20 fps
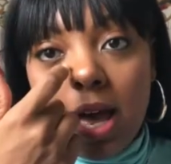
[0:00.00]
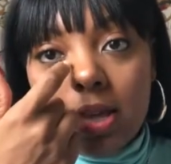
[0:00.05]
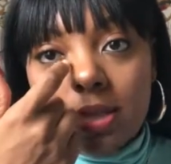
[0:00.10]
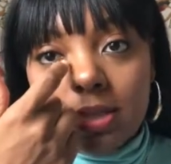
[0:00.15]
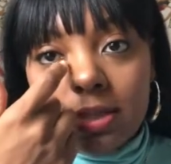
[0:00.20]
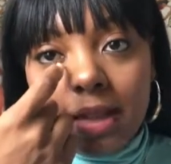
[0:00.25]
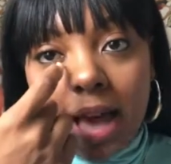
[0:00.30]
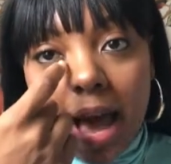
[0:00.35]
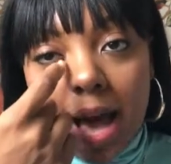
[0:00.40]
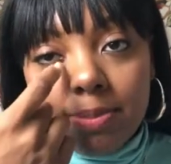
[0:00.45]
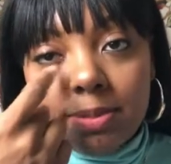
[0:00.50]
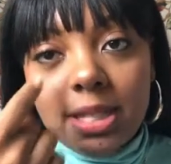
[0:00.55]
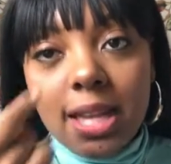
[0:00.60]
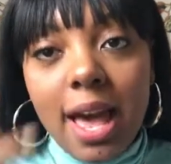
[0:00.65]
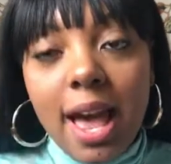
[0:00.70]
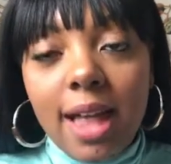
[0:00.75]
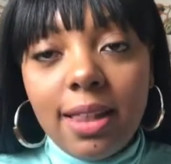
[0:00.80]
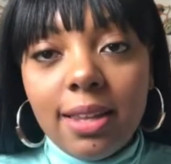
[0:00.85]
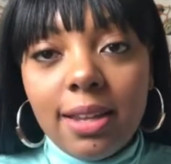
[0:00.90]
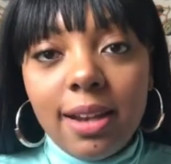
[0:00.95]
Stop
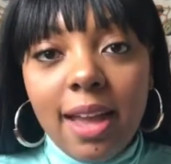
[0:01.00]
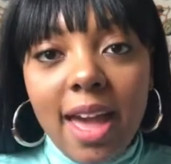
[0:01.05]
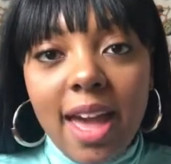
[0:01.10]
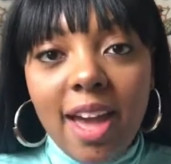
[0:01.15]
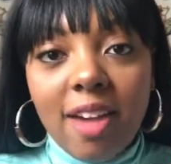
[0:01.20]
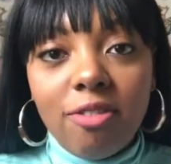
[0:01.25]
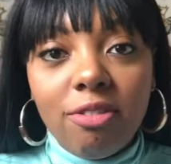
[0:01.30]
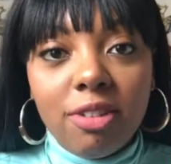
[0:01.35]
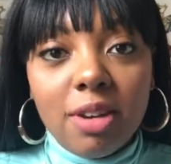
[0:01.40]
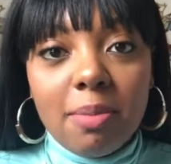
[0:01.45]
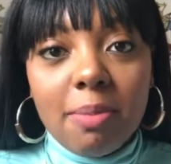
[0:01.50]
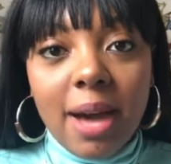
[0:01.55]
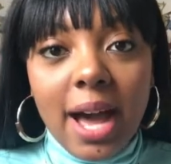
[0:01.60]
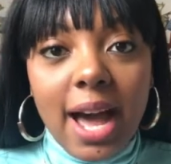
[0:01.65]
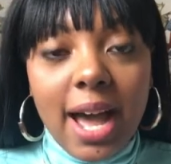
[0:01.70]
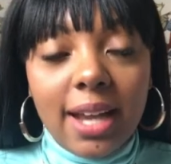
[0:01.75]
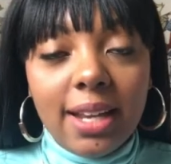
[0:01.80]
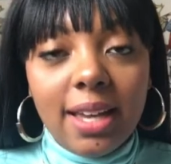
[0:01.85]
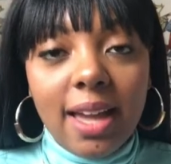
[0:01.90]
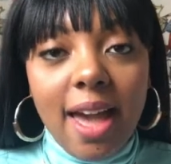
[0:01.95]
telling
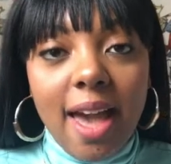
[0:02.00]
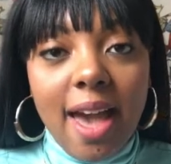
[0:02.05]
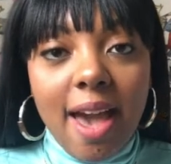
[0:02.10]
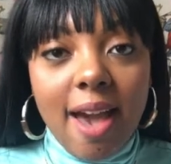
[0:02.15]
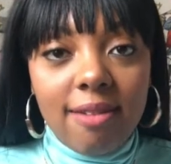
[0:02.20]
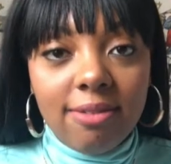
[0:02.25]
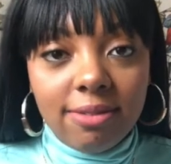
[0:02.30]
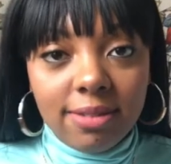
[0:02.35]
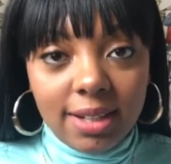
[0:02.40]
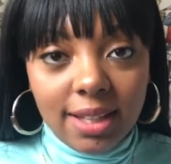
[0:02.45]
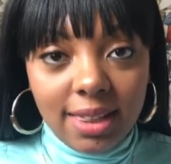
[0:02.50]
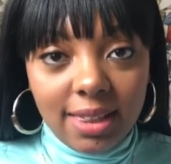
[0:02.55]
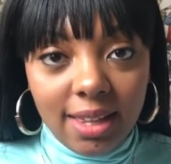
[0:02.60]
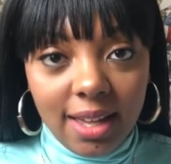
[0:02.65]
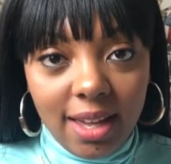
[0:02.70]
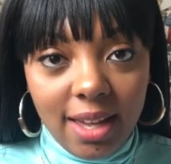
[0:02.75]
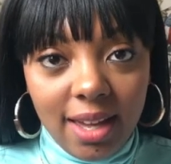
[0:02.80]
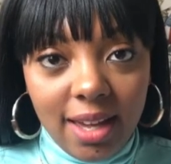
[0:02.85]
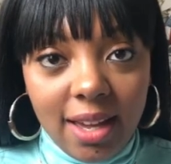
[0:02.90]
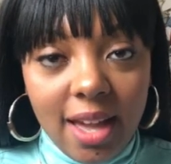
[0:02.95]
everybody
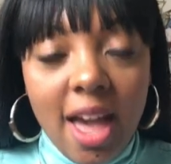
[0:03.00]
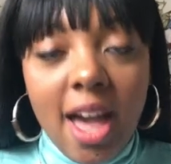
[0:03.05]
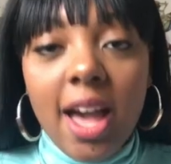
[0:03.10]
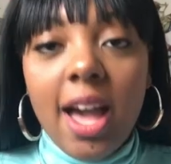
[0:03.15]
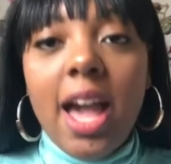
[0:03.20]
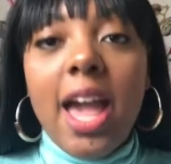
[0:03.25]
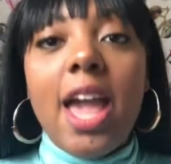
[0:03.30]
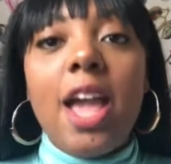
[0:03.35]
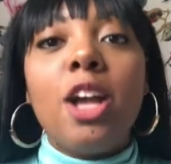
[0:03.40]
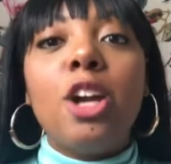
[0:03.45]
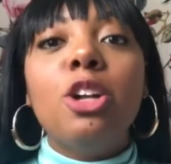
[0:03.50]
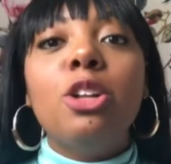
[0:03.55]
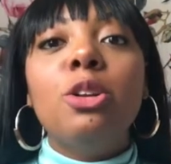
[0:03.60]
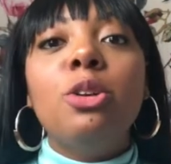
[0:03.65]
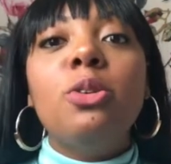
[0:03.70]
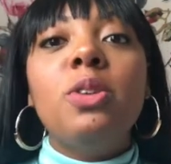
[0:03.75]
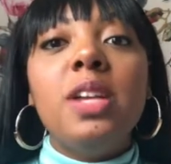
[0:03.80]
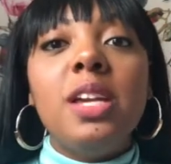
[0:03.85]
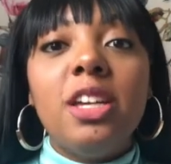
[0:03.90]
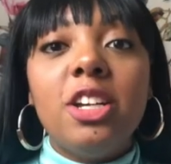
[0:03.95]
everything,
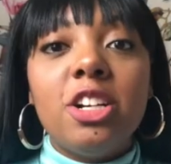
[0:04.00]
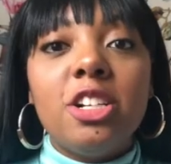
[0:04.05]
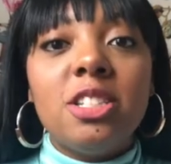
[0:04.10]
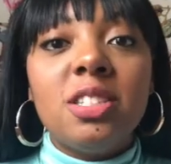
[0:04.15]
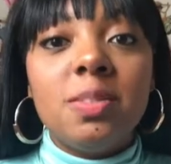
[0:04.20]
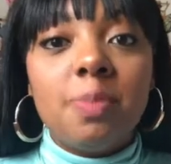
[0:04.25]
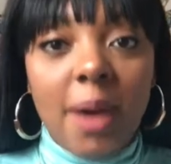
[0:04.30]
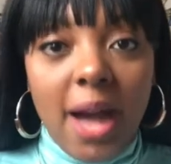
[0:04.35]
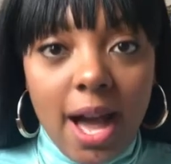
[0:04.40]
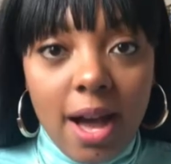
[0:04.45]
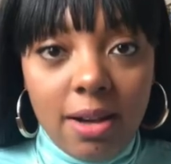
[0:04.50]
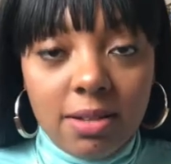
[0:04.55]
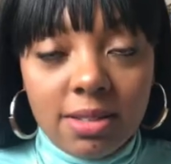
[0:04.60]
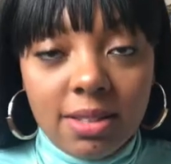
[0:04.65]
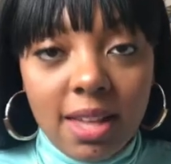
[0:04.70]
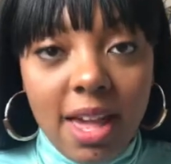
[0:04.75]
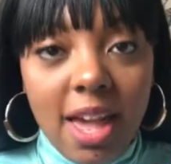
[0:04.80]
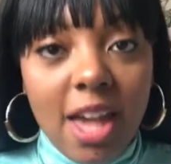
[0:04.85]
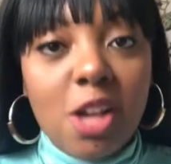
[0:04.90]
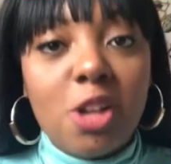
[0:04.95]
including your
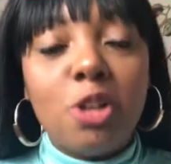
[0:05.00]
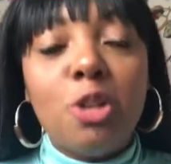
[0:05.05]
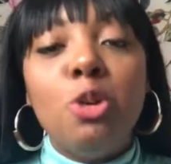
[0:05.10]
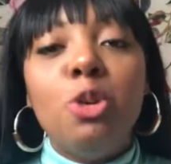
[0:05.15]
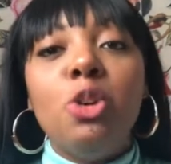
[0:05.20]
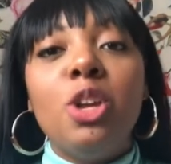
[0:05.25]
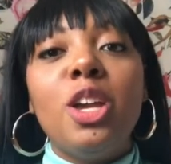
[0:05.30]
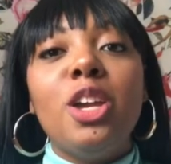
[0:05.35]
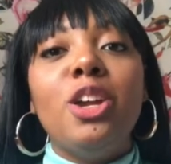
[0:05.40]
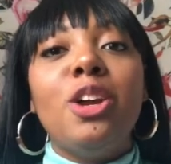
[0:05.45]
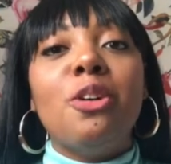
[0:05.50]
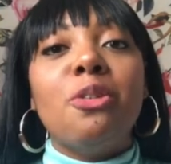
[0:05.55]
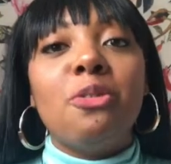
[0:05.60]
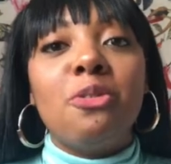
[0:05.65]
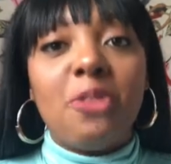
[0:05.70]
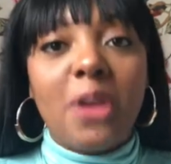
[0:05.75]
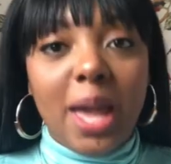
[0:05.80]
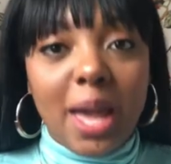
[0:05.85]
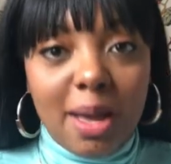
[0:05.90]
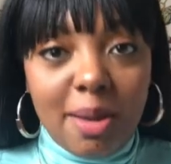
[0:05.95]
spouse, including your
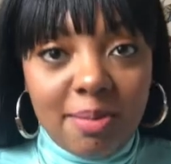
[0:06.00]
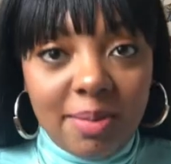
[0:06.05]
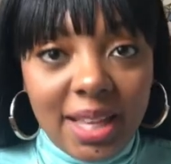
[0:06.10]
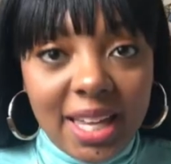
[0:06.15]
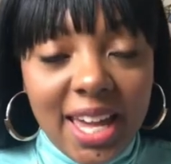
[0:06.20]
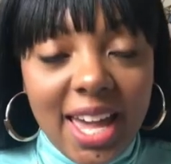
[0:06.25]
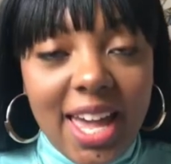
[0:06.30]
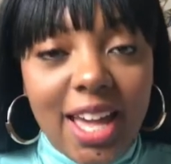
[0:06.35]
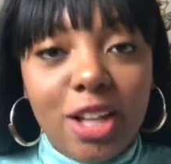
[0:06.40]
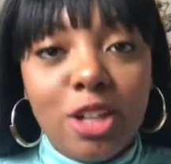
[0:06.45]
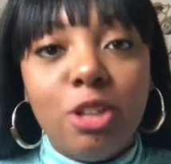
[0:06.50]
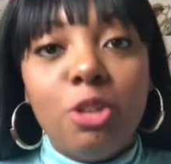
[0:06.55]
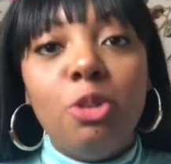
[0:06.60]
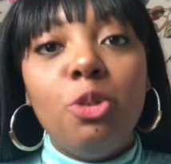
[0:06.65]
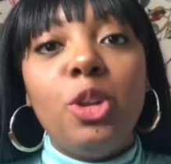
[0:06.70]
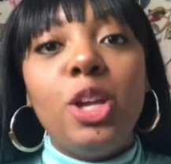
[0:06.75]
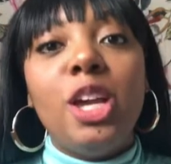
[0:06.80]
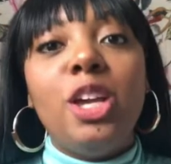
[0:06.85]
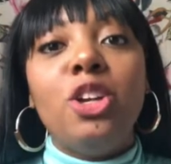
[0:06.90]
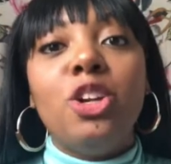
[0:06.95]
family,
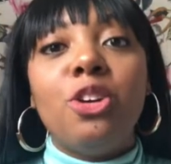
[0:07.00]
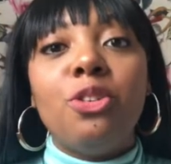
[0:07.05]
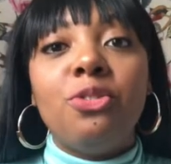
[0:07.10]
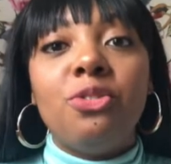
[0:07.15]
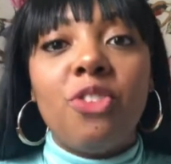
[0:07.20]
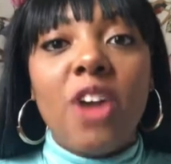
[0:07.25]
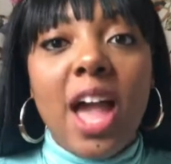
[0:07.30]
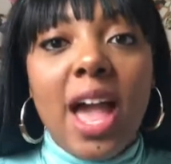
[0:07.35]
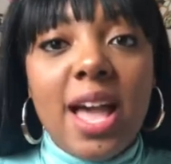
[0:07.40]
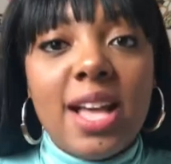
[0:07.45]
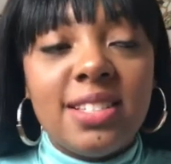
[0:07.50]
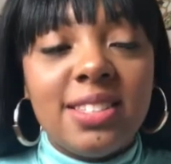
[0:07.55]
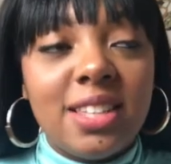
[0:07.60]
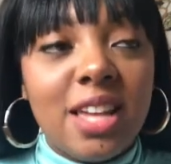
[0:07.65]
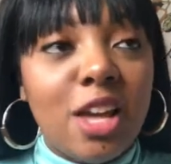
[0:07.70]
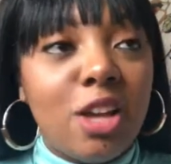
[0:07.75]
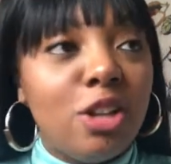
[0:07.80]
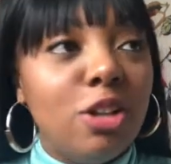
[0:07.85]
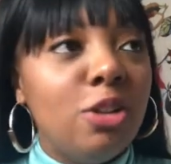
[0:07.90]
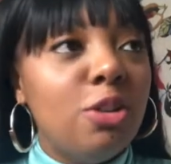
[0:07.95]
including your friends,
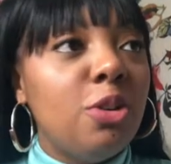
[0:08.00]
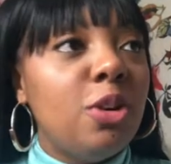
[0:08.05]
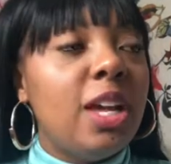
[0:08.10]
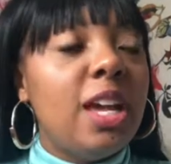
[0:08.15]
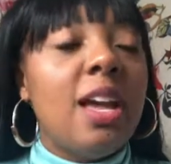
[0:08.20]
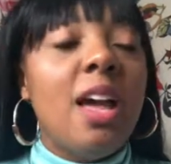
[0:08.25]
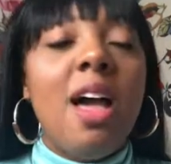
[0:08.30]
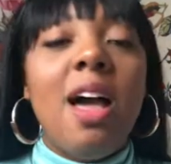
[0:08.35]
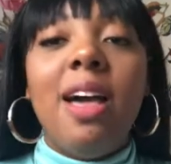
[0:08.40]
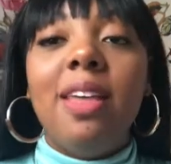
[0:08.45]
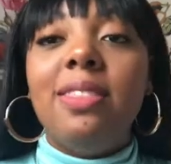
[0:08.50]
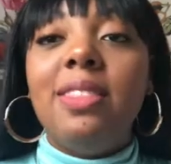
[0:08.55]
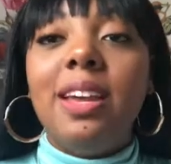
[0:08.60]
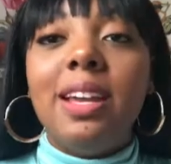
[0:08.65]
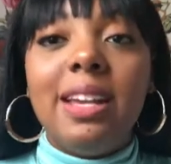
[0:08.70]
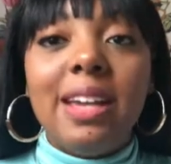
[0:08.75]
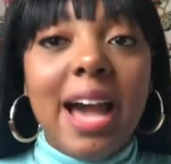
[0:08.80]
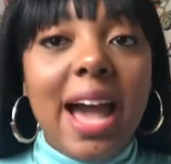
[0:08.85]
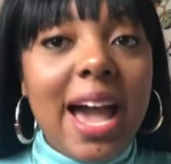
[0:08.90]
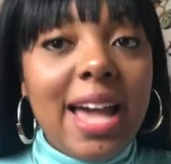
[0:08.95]
including the
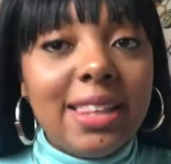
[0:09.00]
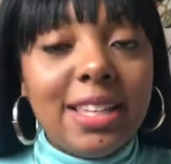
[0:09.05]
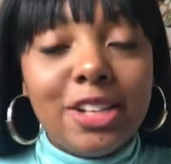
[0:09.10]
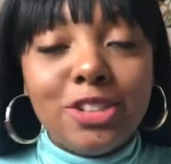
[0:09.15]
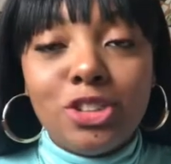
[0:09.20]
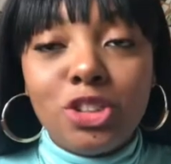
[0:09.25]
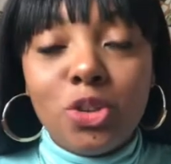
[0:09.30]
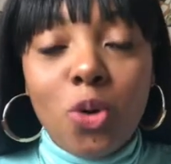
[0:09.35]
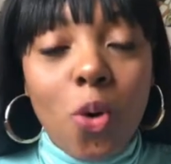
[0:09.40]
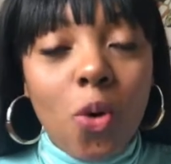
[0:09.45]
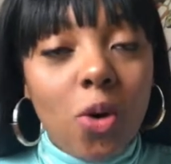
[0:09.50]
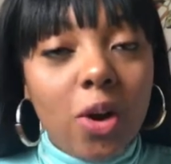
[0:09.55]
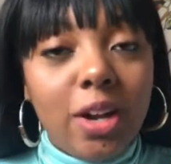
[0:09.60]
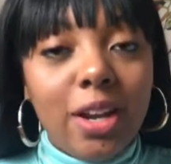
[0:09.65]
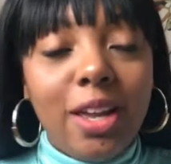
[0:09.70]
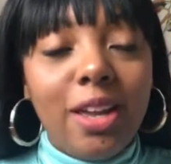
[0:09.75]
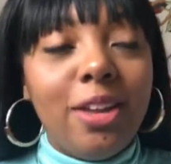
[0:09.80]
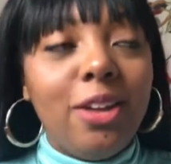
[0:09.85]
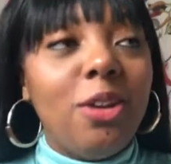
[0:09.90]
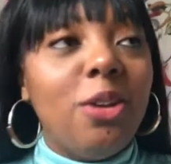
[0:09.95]
guy that's
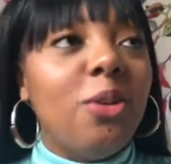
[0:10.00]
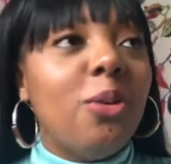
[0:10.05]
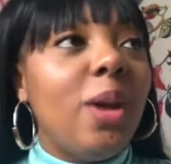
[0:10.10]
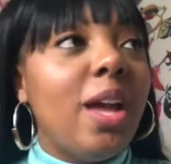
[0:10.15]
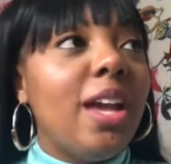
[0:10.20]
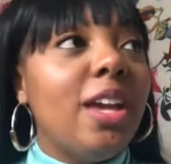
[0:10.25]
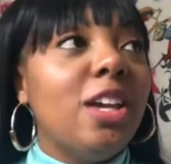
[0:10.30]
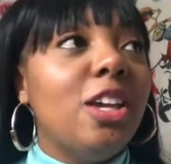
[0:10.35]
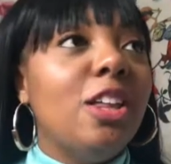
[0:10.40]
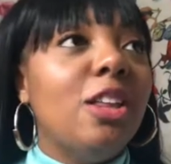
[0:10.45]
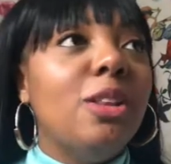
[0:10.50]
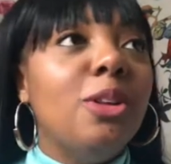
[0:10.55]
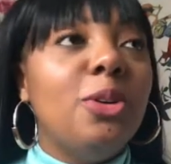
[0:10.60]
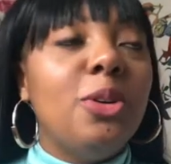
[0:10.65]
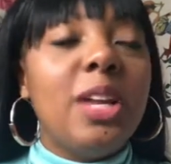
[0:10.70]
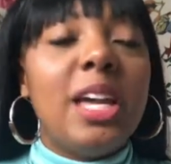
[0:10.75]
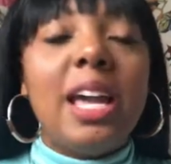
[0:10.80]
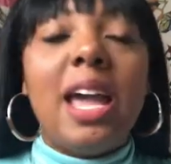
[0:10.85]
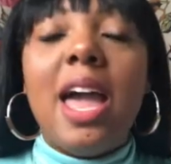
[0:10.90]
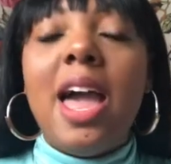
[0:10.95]
courting you,
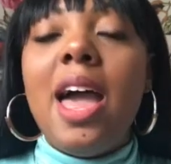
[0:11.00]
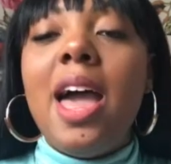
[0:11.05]
including